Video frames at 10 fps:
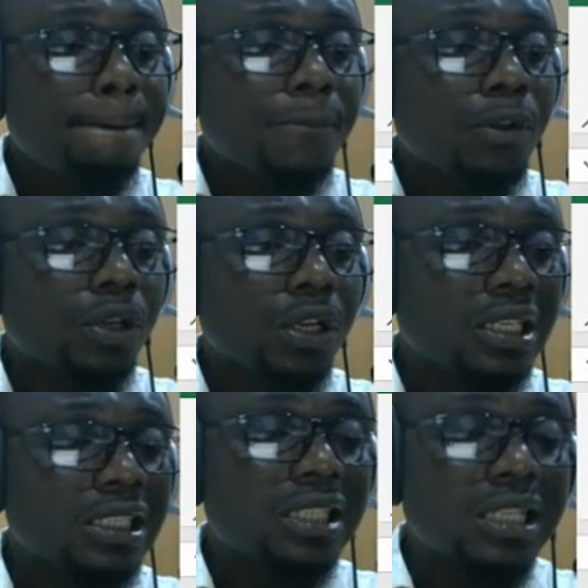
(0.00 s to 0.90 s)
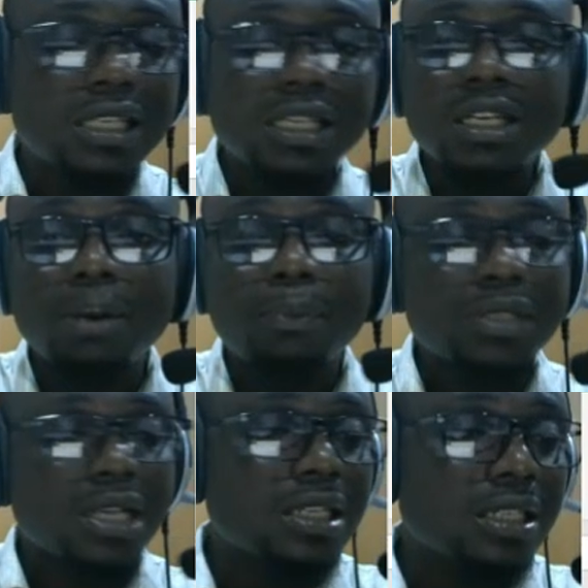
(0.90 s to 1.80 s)
Okay, this city
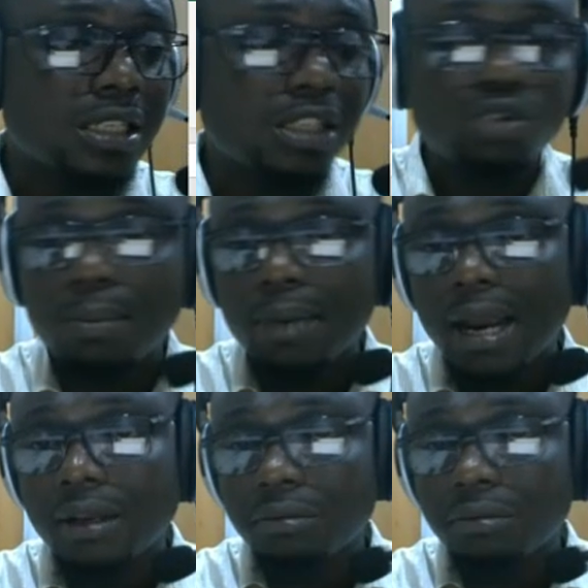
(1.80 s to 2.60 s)
represents the city whereby